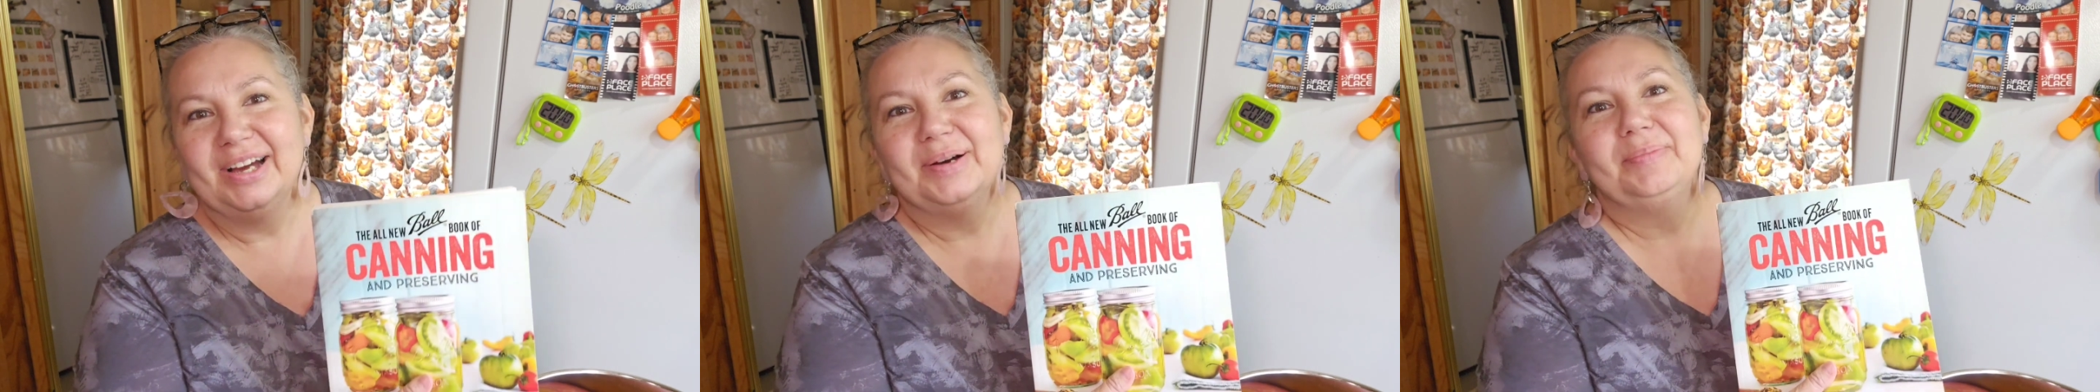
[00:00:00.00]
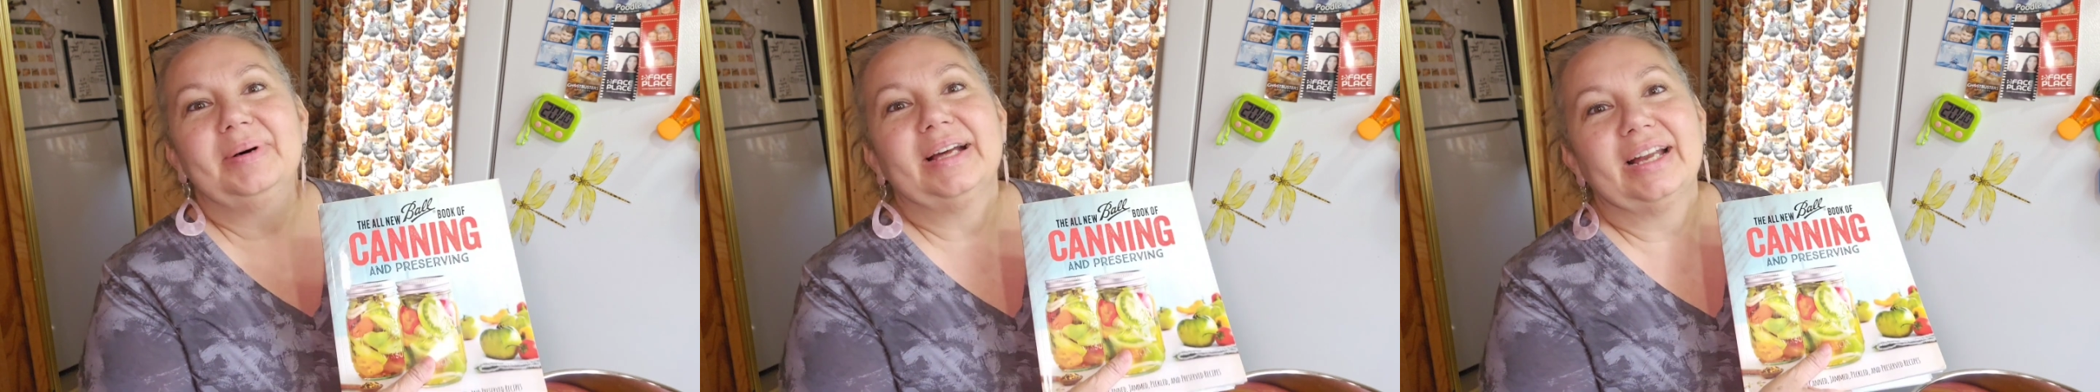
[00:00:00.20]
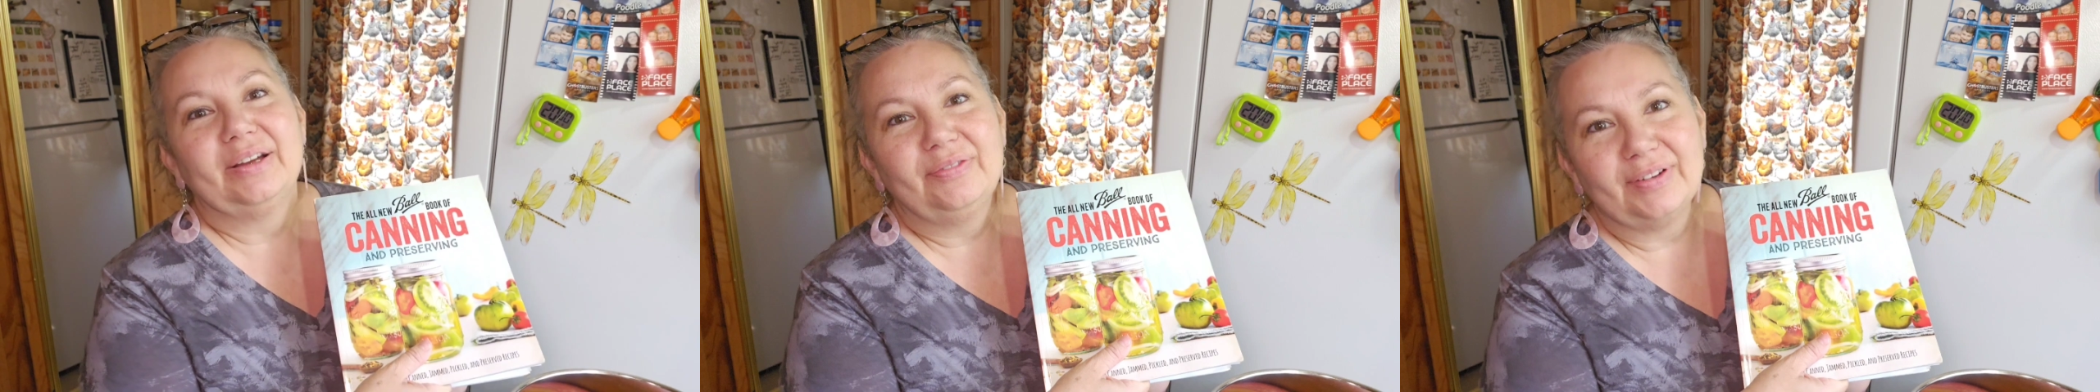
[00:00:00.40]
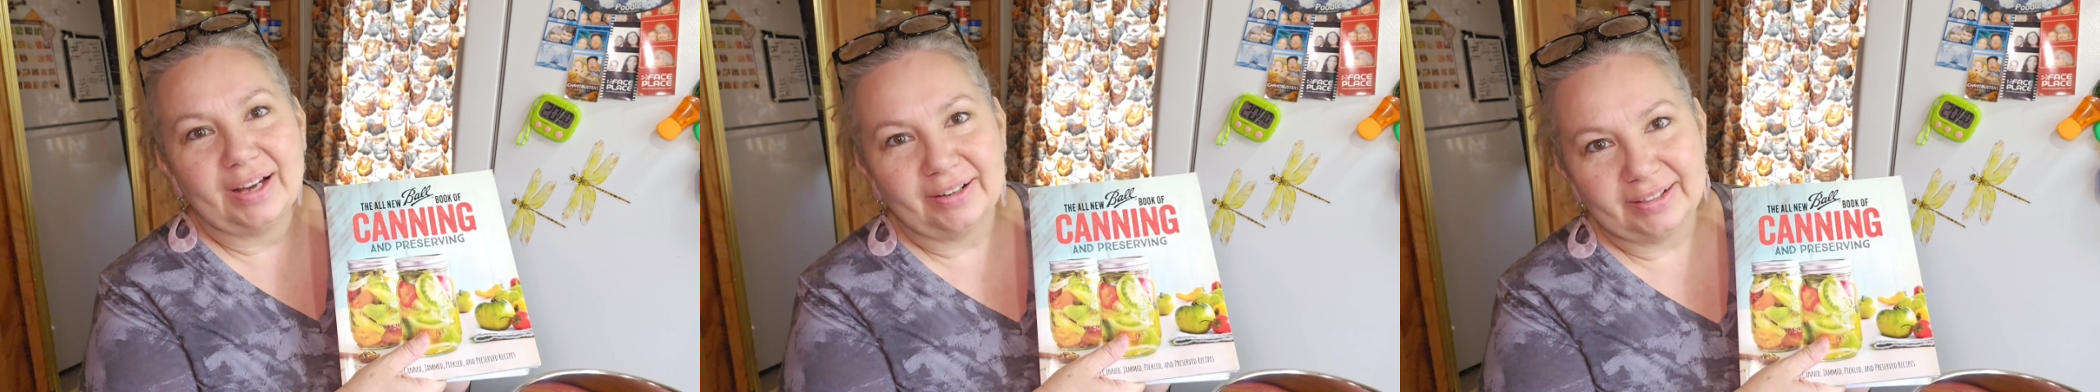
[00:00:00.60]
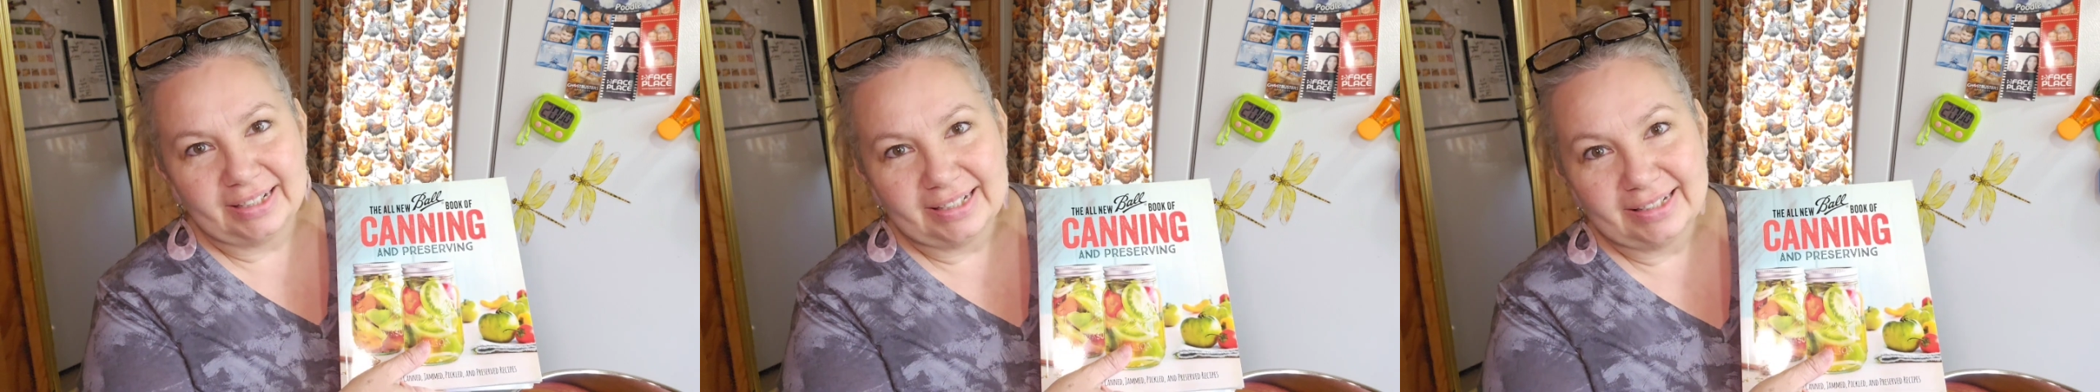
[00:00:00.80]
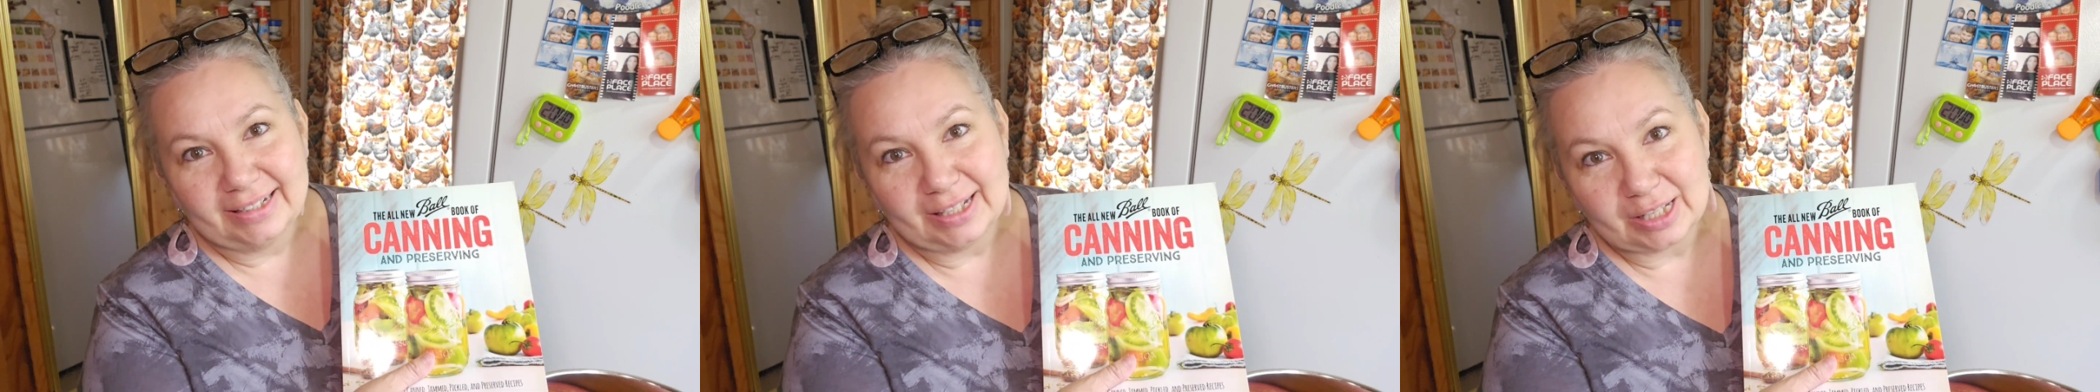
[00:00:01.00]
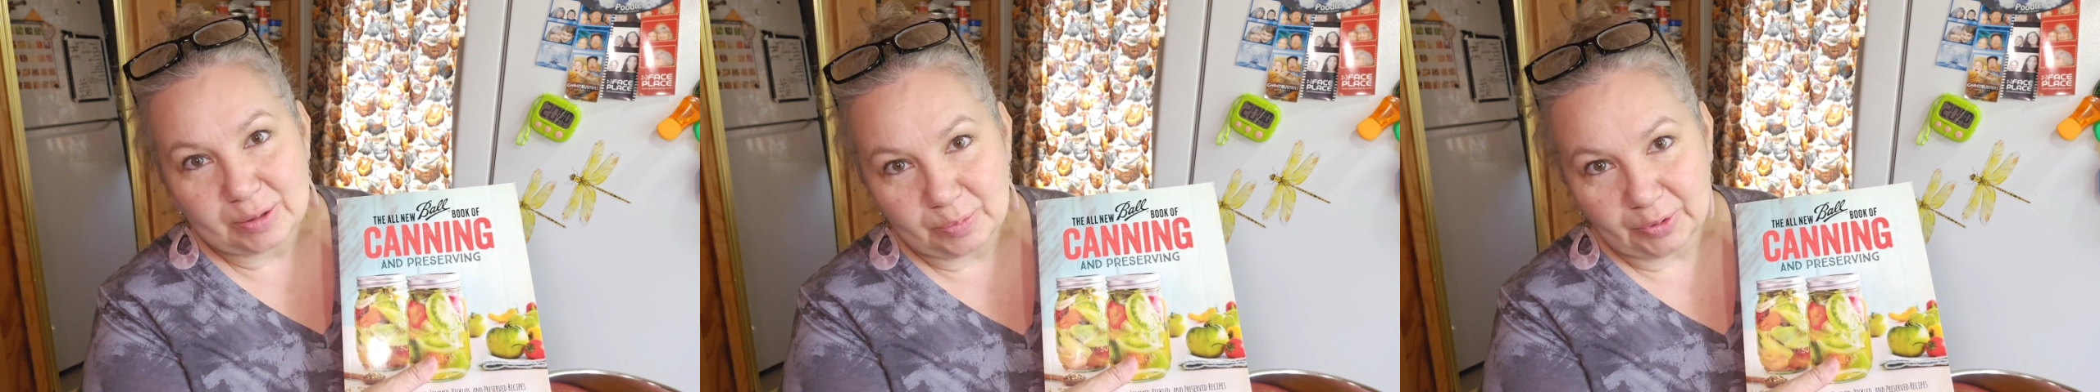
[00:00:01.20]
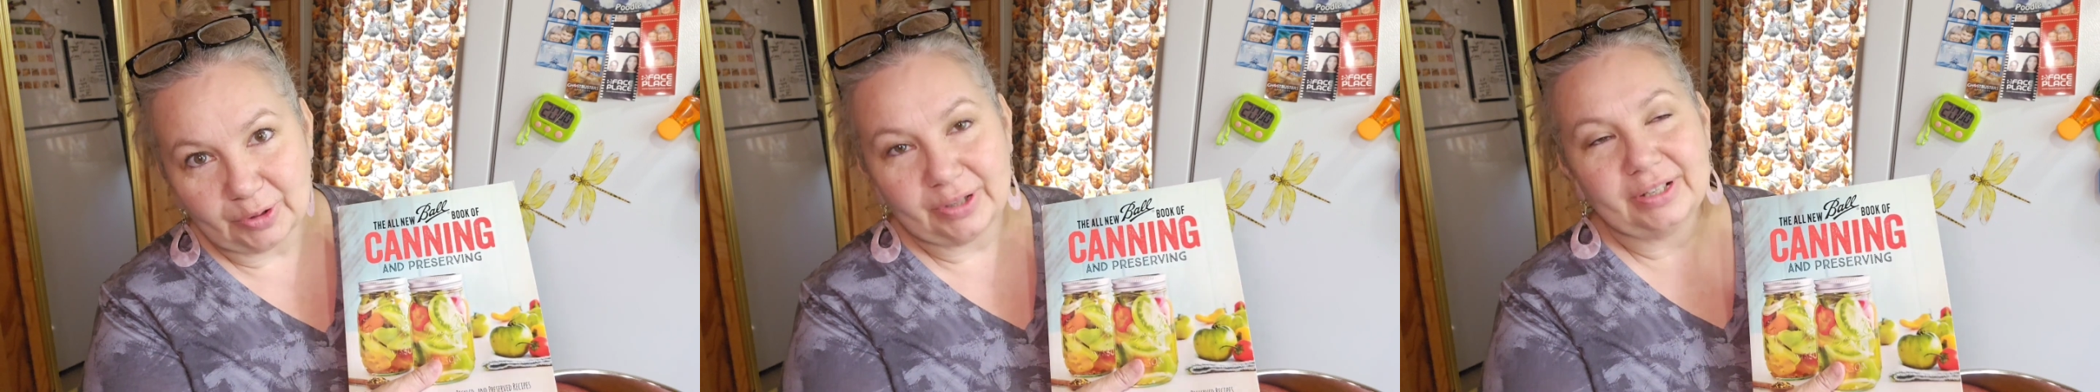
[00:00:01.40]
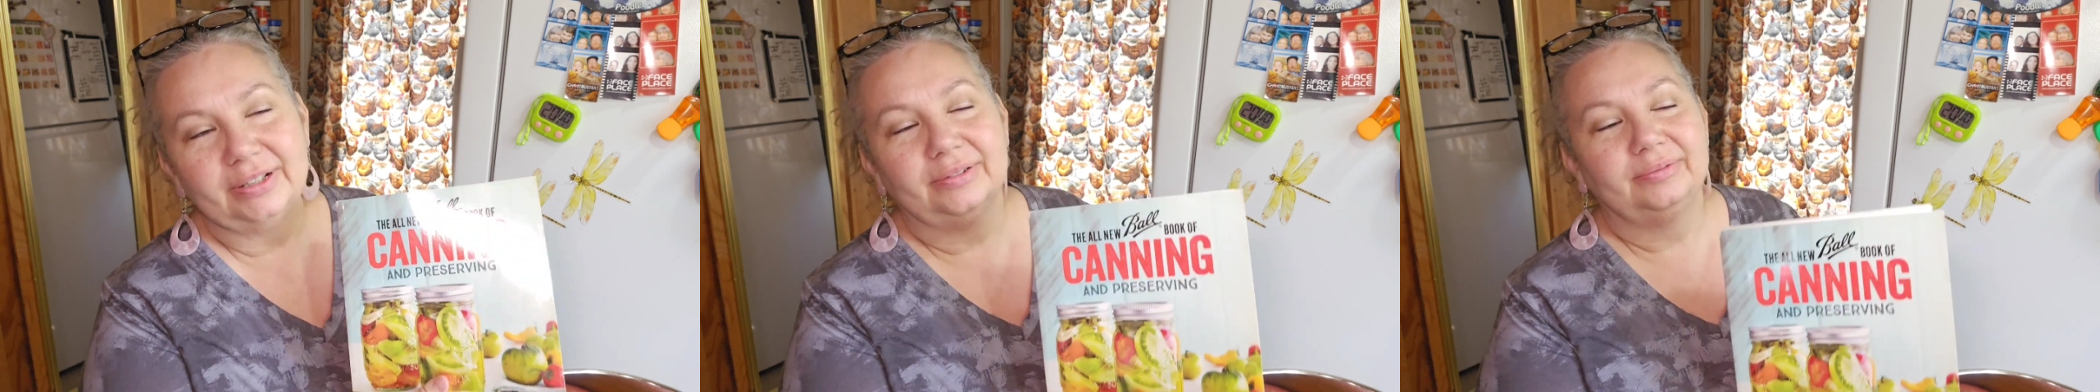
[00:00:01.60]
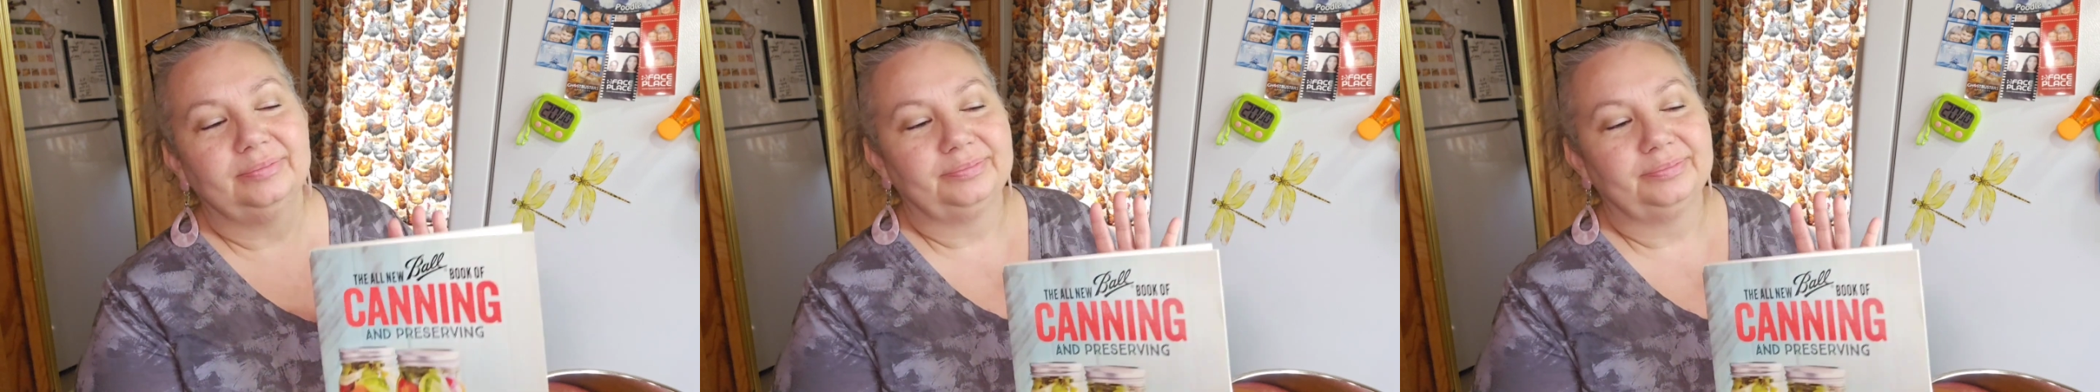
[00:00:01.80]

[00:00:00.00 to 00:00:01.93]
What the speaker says: but I found it in this book.